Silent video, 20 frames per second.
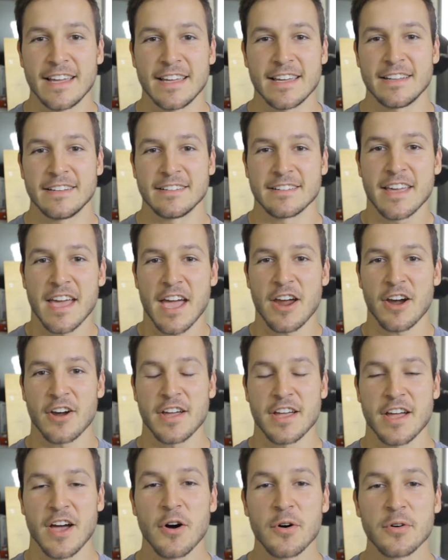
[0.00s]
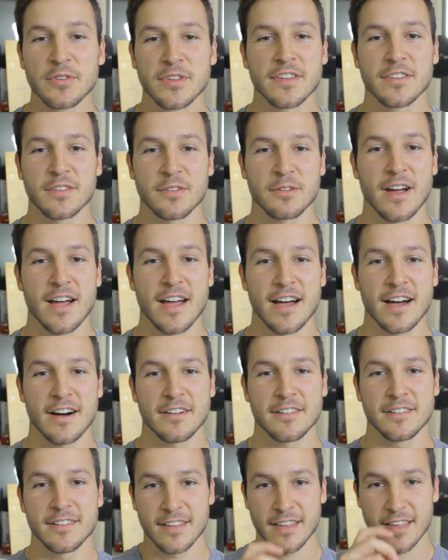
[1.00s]
and carrying hoses
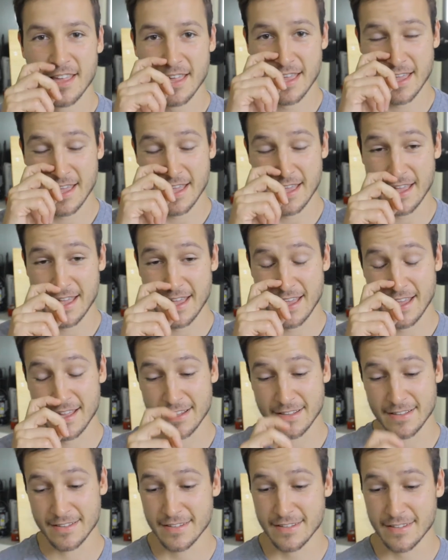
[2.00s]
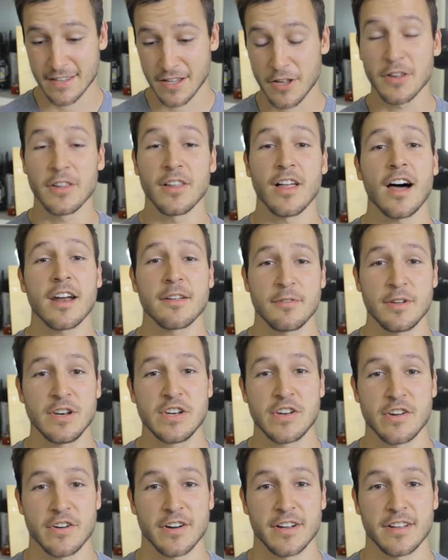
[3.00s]
around and a lot of
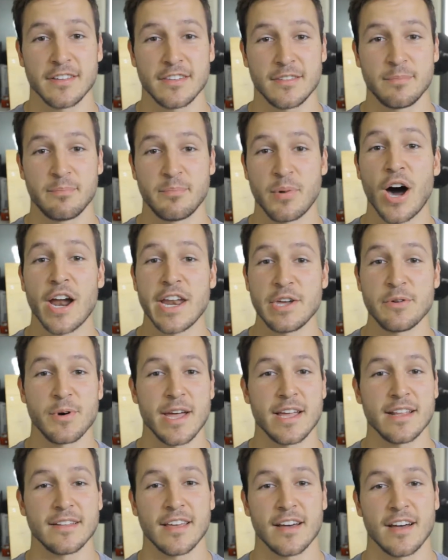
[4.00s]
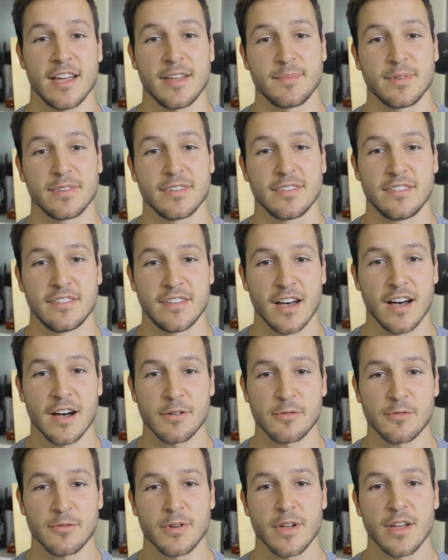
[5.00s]
endurance body weight type
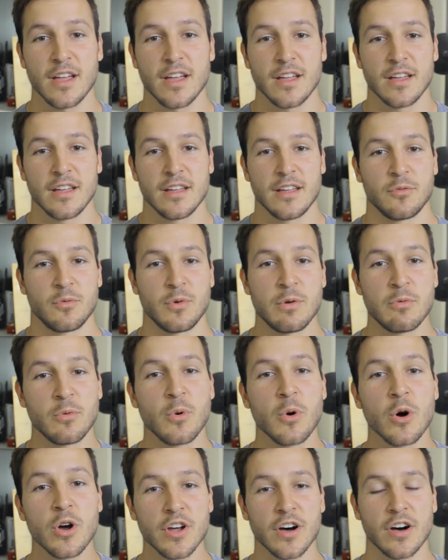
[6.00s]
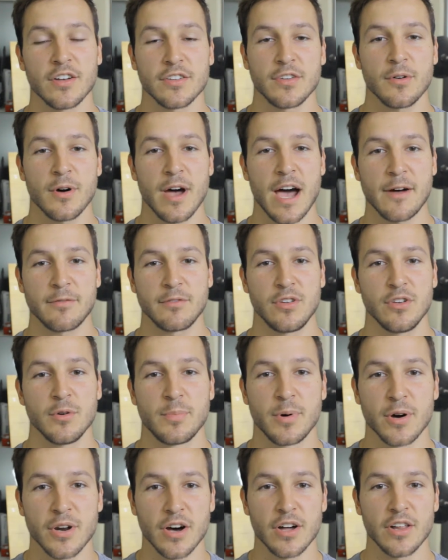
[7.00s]
stuff. We would also have to
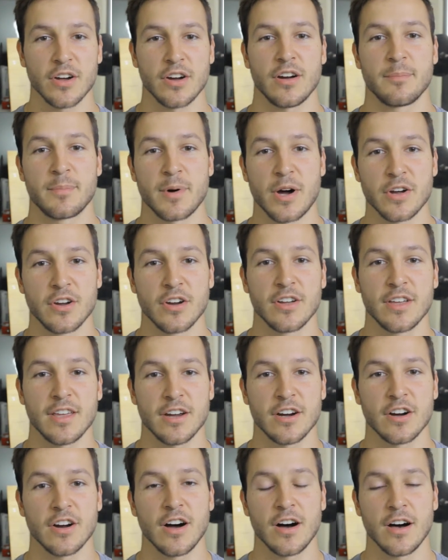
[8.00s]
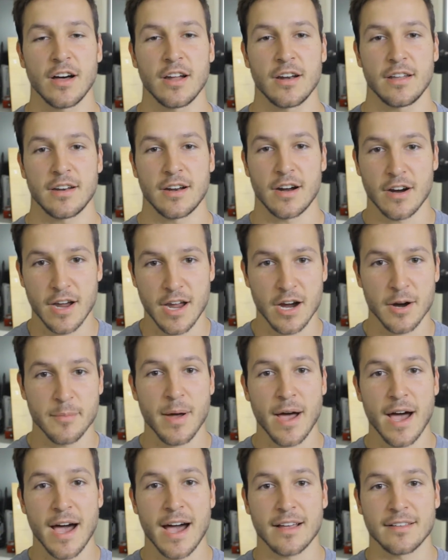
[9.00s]
put all our bunker gear on and our air
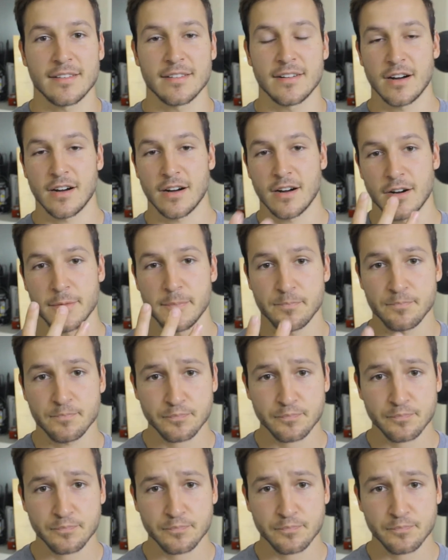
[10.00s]
packs and our